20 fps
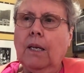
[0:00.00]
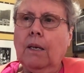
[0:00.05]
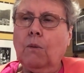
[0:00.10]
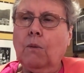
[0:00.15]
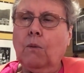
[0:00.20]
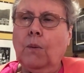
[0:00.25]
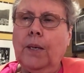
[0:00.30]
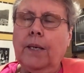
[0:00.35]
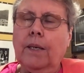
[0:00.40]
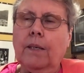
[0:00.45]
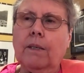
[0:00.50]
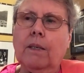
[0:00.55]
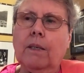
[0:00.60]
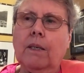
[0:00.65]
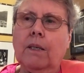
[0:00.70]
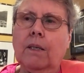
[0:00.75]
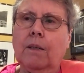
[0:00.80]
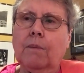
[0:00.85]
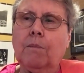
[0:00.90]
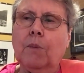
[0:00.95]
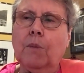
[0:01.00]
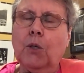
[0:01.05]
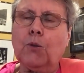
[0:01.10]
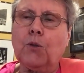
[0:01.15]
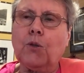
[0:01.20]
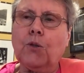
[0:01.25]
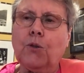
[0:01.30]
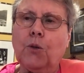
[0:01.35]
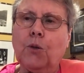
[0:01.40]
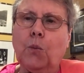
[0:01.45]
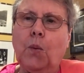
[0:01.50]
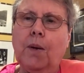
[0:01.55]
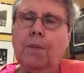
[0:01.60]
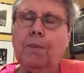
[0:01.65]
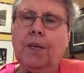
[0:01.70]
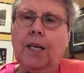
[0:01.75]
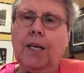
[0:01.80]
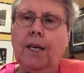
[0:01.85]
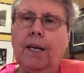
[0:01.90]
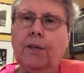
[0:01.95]
when most of the
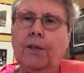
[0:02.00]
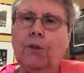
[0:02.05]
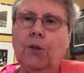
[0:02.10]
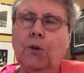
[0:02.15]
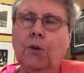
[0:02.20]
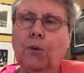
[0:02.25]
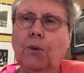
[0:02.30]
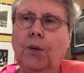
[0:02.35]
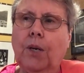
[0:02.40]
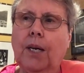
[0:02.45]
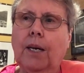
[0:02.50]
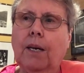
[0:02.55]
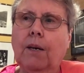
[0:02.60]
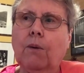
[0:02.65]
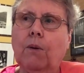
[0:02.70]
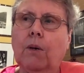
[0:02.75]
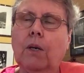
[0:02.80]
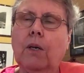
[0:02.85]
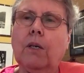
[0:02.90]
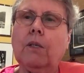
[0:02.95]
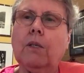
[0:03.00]
women I know now